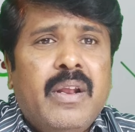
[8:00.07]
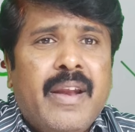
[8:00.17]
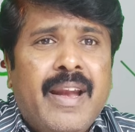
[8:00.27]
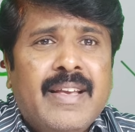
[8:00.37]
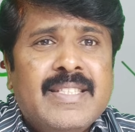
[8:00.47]

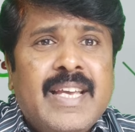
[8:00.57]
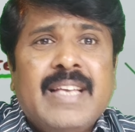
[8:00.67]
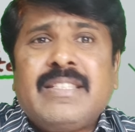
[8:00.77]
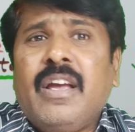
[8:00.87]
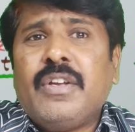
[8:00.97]

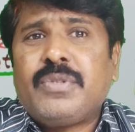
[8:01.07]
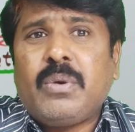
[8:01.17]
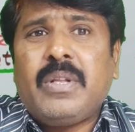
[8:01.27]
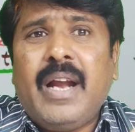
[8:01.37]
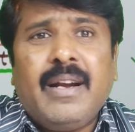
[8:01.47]
releases,
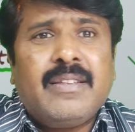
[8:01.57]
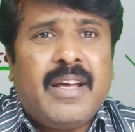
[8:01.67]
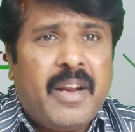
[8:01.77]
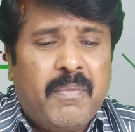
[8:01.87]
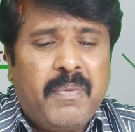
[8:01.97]
so that
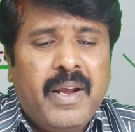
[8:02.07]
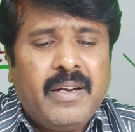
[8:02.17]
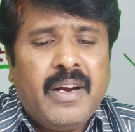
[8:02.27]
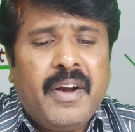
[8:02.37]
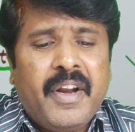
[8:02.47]
the
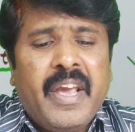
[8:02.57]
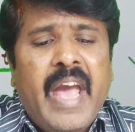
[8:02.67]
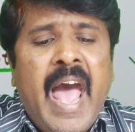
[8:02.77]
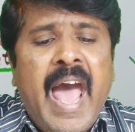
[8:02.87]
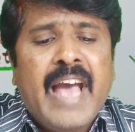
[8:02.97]
reflected ray
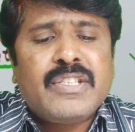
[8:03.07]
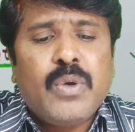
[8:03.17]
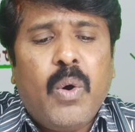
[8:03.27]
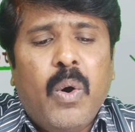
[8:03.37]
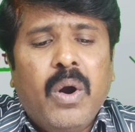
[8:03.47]
has
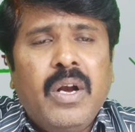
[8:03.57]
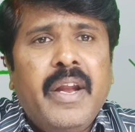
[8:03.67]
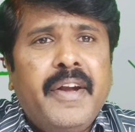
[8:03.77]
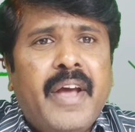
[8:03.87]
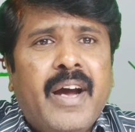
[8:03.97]

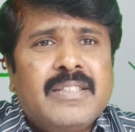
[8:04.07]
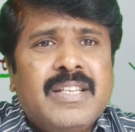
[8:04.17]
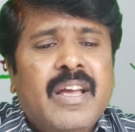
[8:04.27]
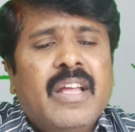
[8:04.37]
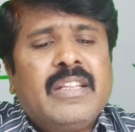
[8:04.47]
only
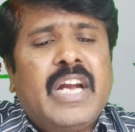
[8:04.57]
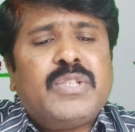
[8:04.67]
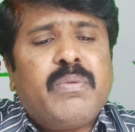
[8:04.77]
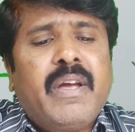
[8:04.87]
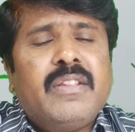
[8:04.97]
dots.
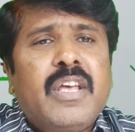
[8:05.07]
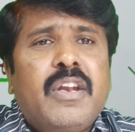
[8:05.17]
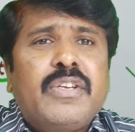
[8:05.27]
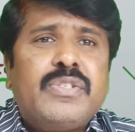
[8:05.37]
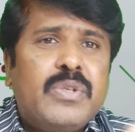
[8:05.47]
That's why
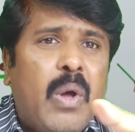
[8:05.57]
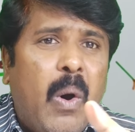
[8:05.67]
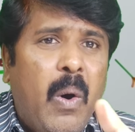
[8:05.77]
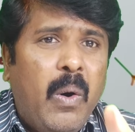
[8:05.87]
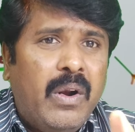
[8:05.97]
there is
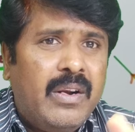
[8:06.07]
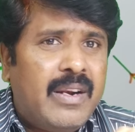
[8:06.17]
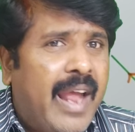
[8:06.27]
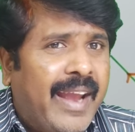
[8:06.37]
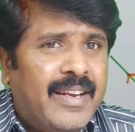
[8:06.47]
no
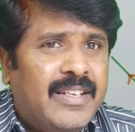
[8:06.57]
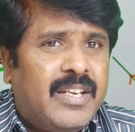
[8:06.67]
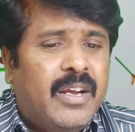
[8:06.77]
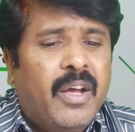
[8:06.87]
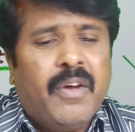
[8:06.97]

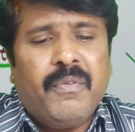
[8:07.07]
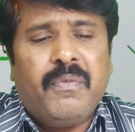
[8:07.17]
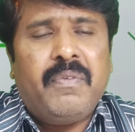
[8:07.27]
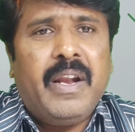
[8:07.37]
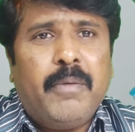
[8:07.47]
light
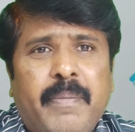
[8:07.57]
will